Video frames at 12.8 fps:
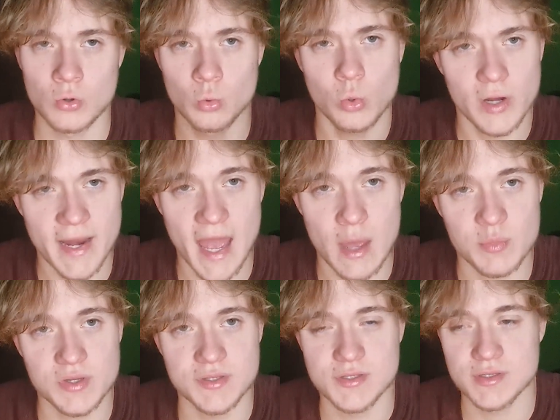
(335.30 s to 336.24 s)
what
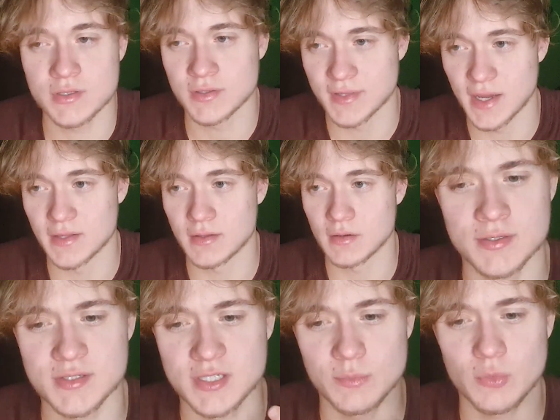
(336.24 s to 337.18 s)
happens then?
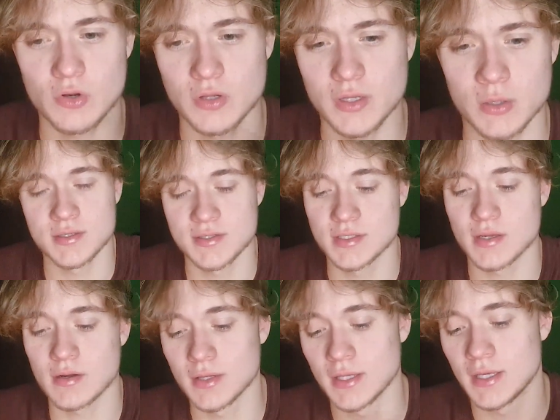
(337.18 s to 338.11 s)
Similarly,
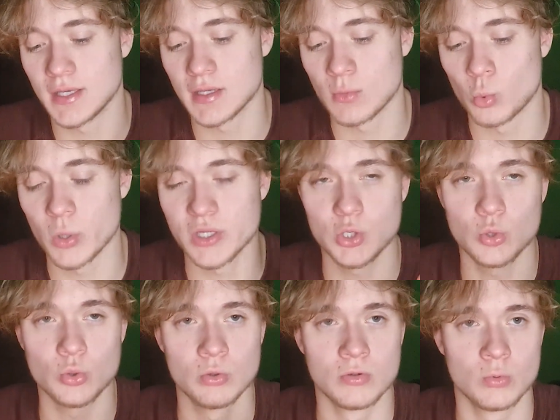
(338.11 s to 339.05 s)
suddenly when
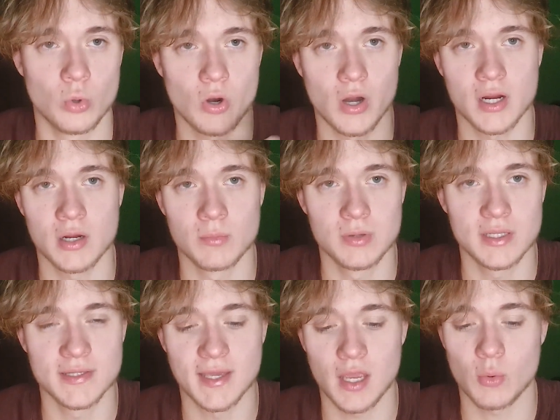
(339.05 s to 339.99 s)
you were a
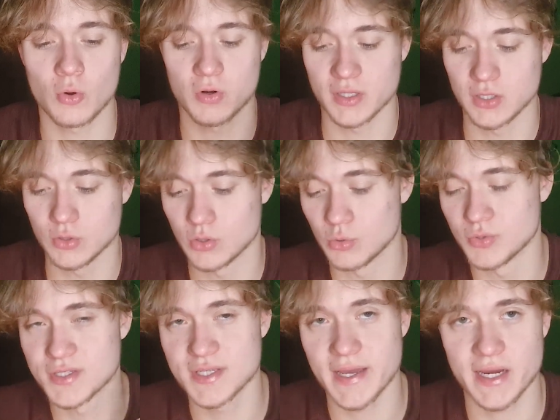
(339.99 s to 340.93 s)
complete gamer and
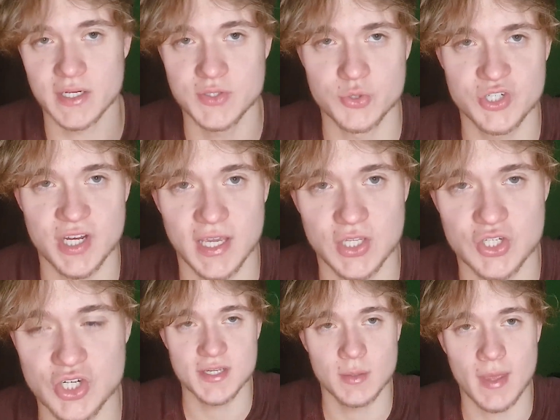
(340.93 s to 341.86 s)
decided to change, the
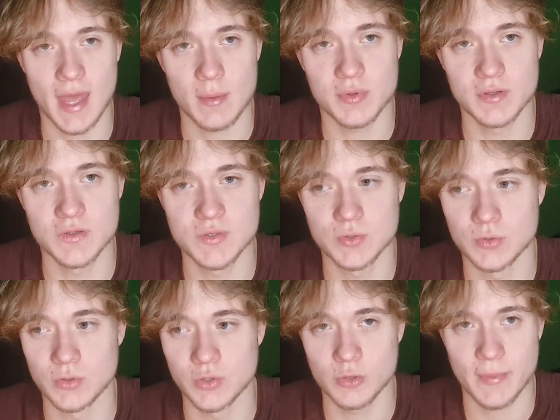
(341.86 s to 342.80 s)
same happened
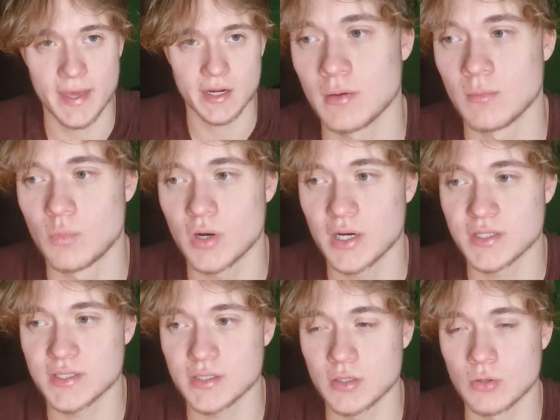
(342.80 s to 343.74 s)
to humanity.
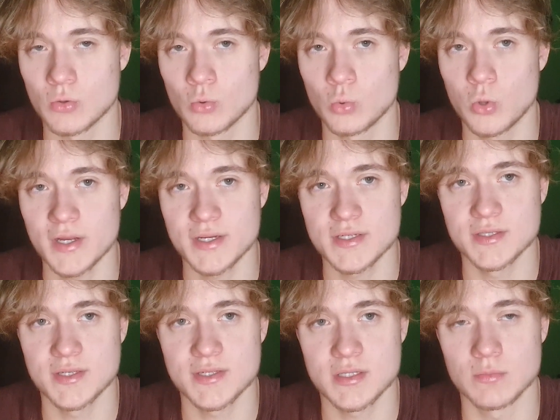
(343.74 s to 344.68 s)
But what is
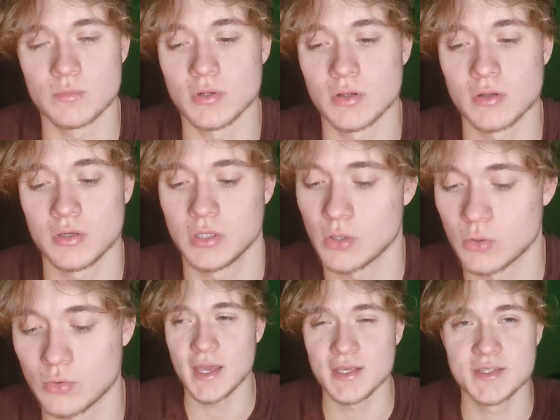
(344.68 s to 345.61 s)
the symbol?
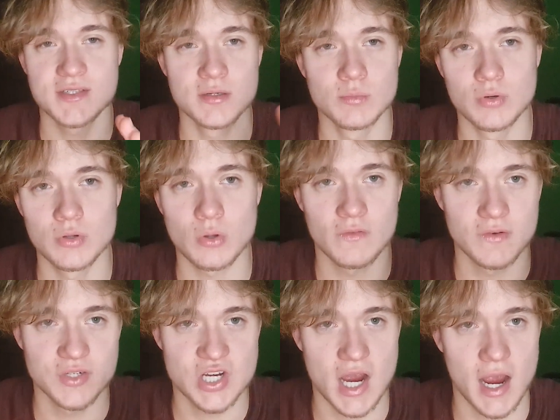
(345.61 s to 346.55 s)
A symbol of a
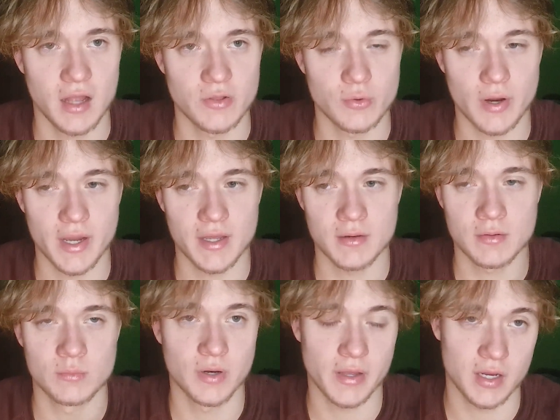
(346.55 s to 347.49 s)
child, right?
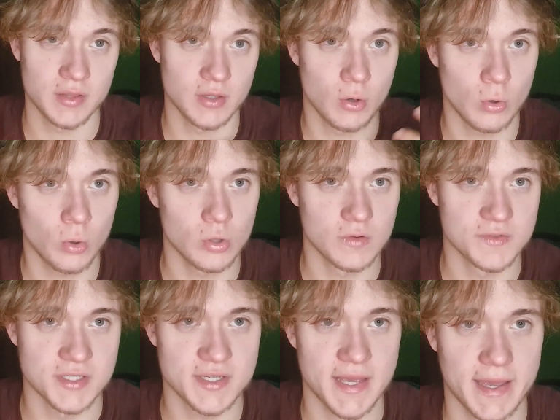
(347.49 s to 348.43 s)
But in the whole of
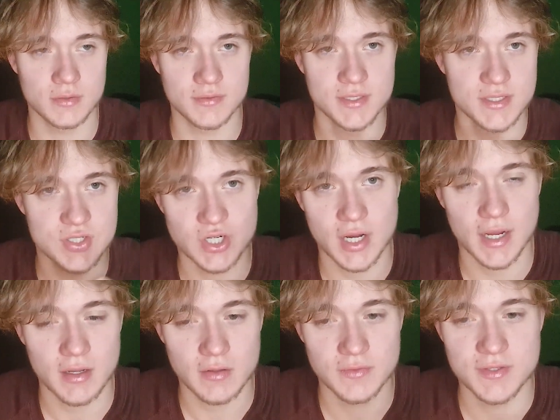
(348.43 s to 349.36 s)
society. This
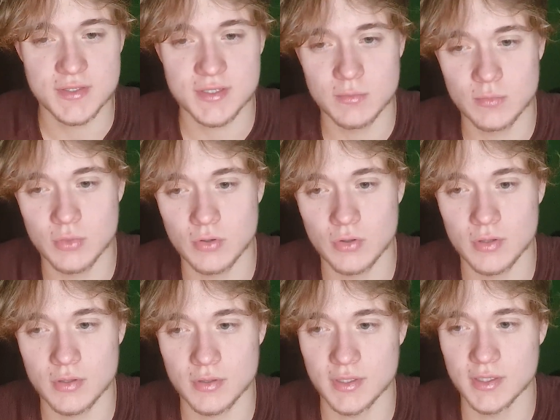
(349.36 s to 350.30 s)
child, this symbol,
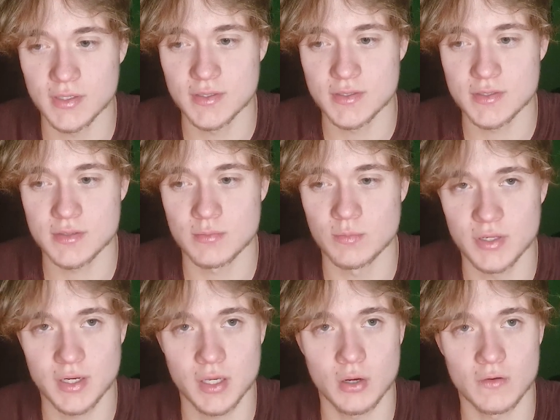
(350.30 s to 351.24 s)
is been
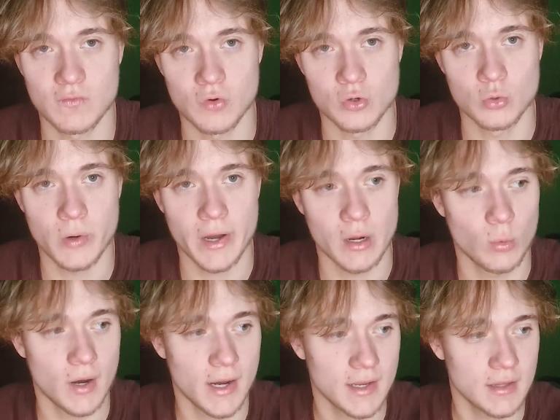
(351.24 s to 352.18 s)
here for quite a
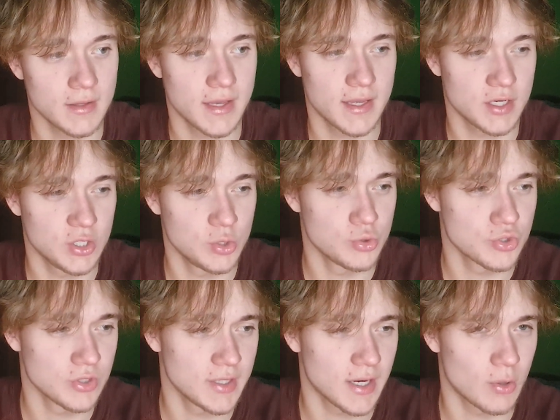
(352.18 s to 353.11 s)
while, and
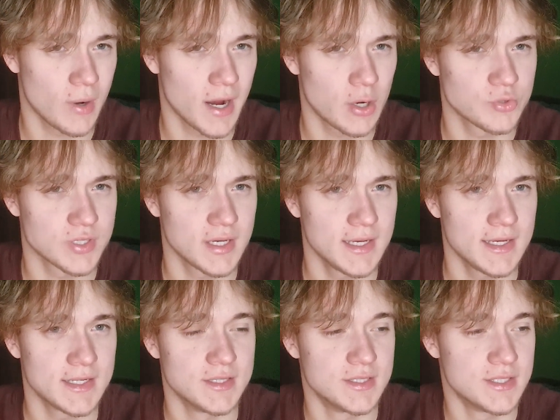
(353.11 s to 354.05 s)
usually around
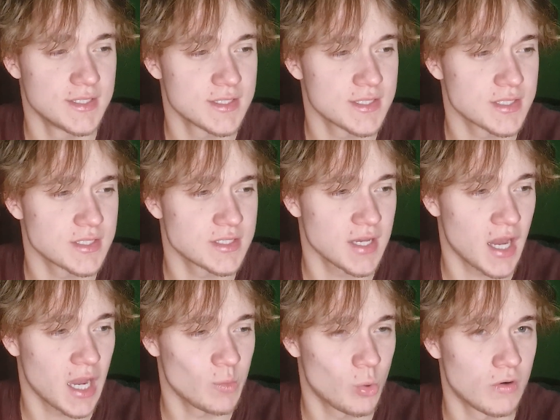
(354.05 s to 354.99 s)
this
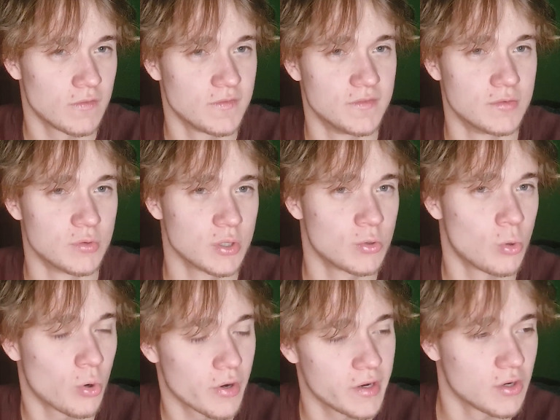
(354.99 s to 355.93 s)
time of
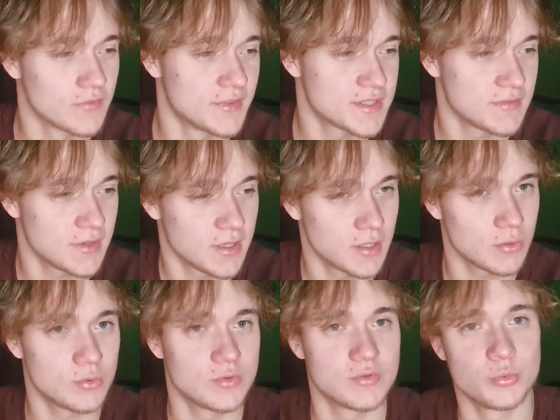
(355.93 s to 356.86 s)
recording of this video,
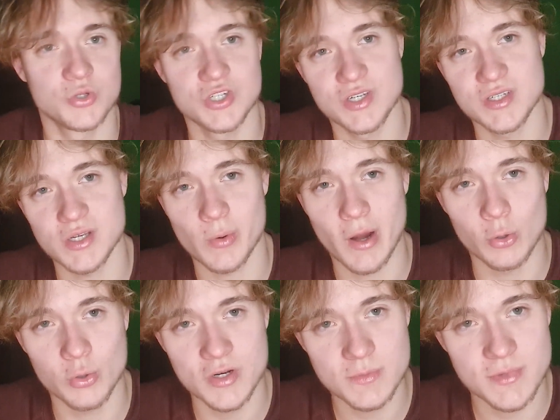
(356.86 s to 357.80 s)
which is around
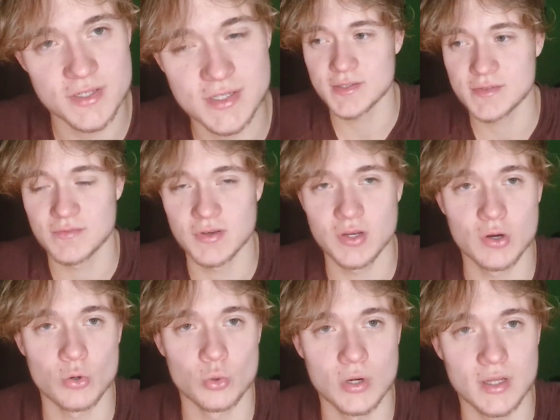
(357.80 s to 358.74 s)
Christmas, this figure
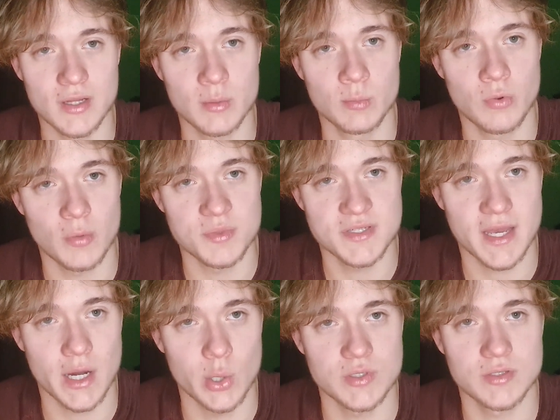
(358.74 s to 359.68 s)
really pops
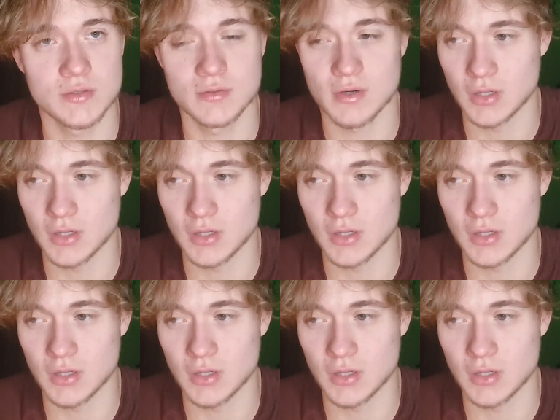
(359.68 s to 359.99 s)
out a